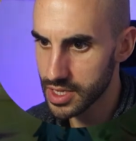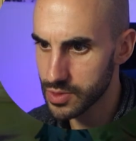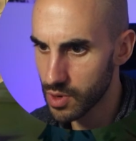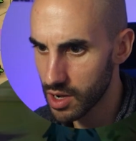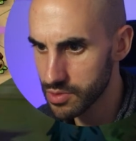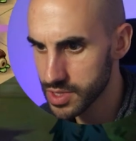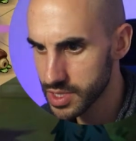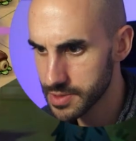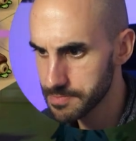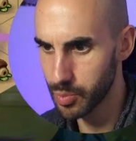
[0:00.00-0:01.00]
Last
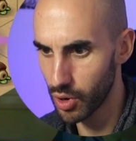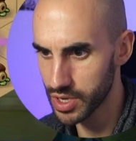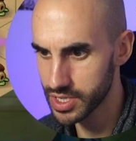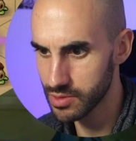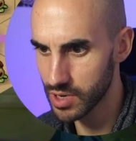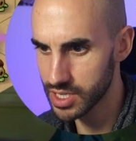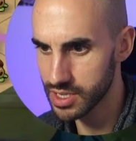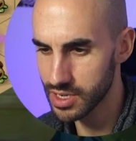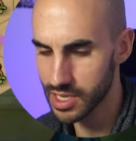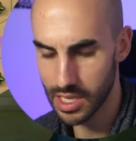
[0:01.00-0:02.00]
round's poison right
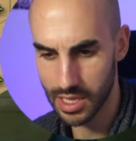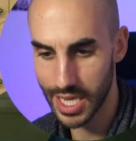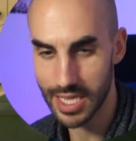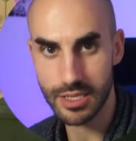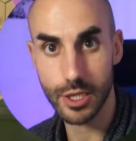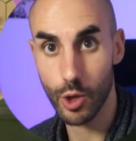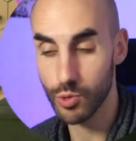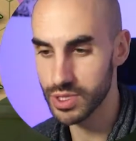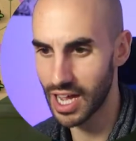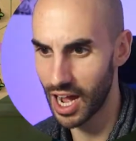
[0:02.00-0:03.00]
here, and then it gets
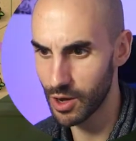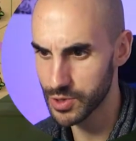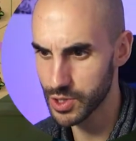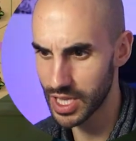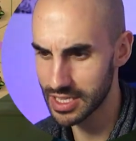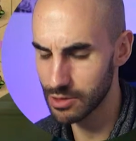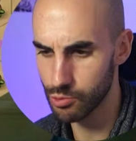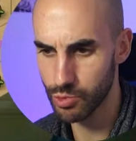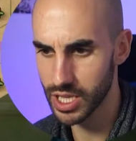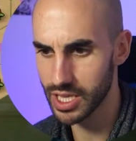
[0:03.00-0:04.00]
slowed down, so that's a
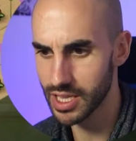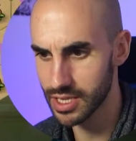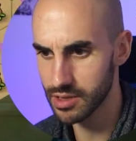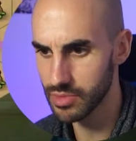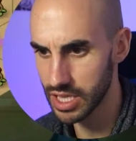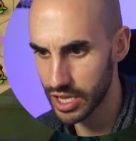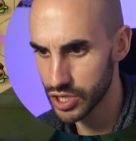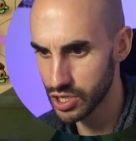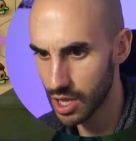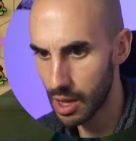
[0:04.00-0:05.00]
really nice
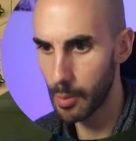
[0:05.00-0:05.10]
combination.